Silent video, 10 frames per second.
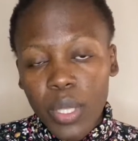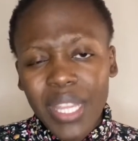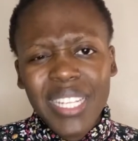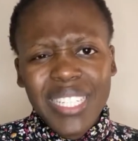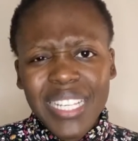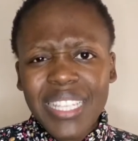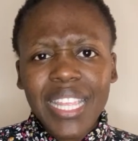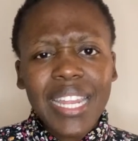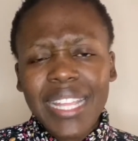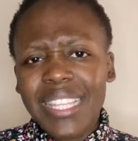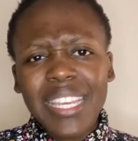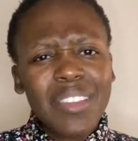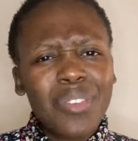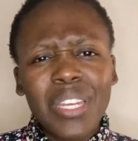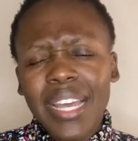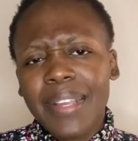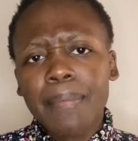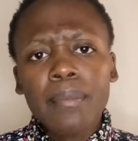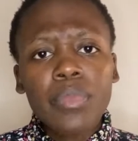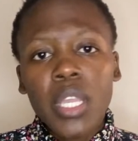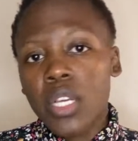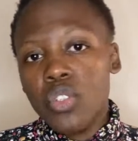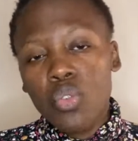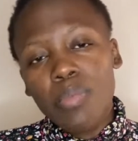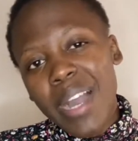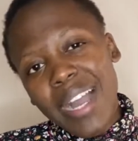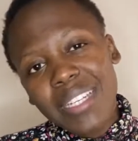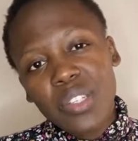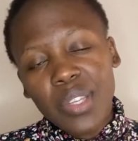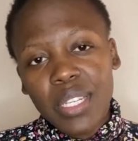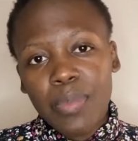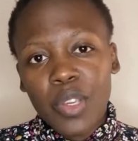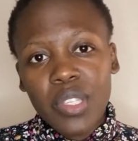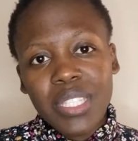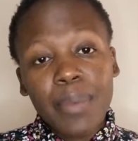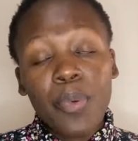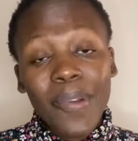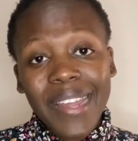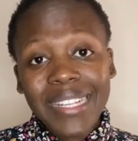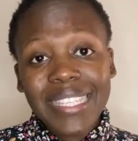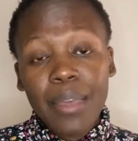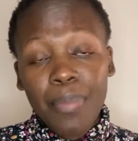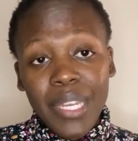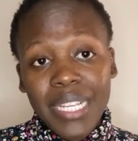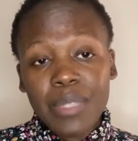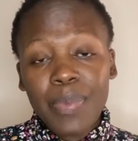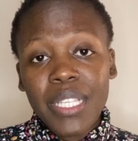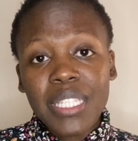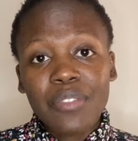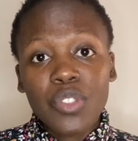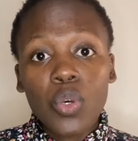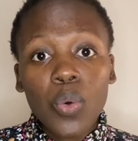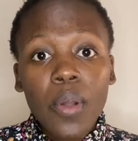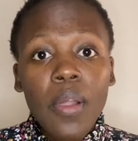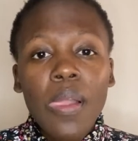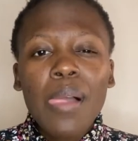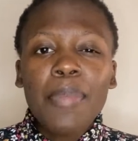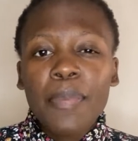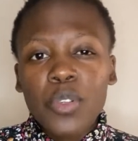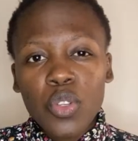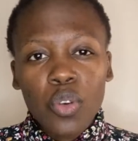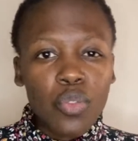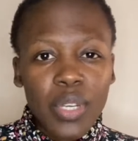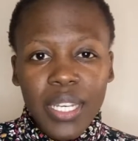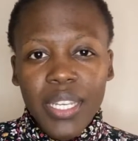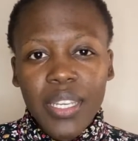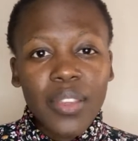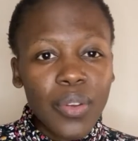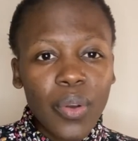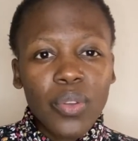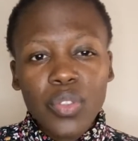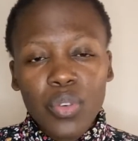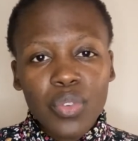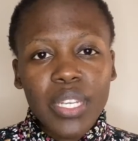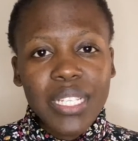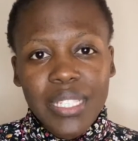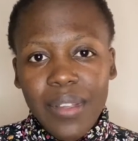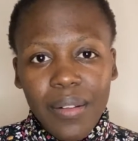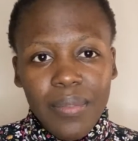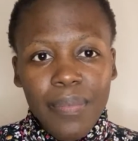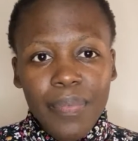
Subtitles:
Then Justine, I didn't even do much on it because the products are a bit expensive. So people don't really sell.